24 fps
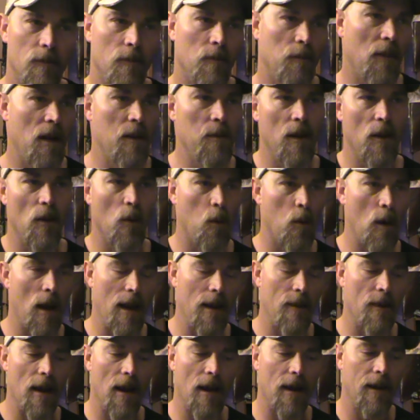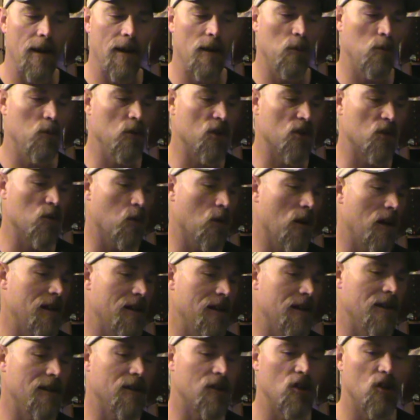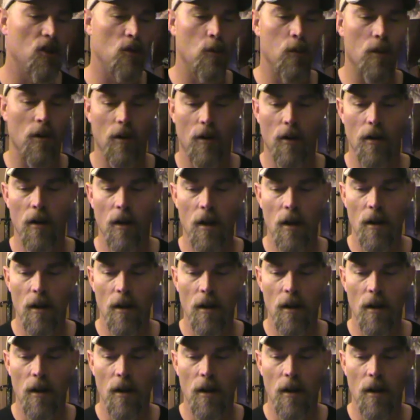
maybe the way that it was written, to where